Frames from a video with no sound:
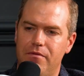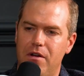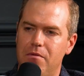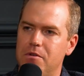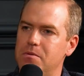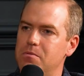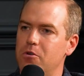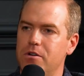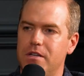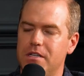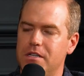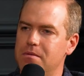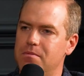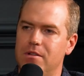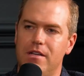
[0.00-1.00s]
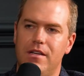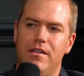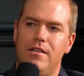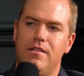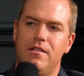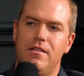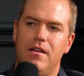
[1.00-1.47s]
I was more
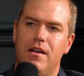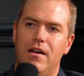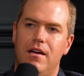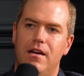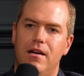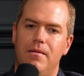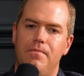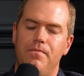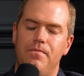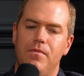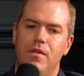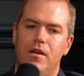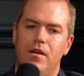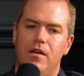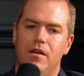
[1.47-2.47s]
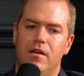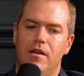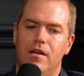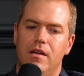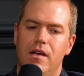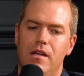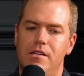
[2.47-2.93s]
disciplined,
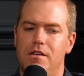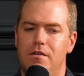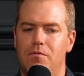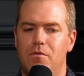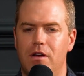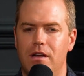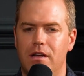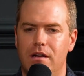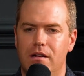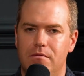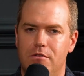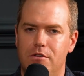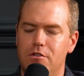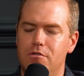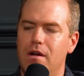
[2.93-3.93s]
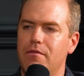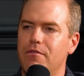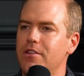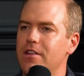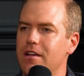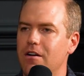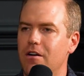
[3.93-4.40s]
and didn't want to do
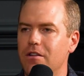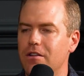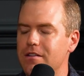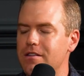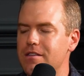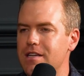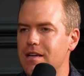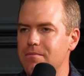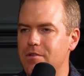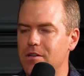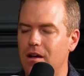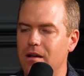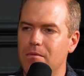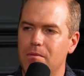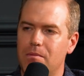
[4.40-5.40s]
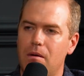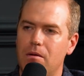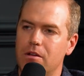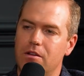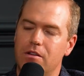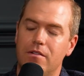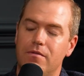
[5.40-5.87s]
everything all at the same time, I
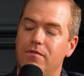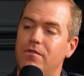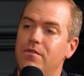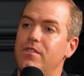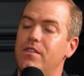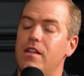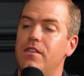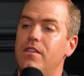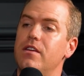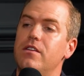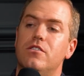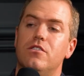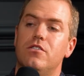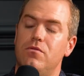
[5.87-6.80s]
probably could have done things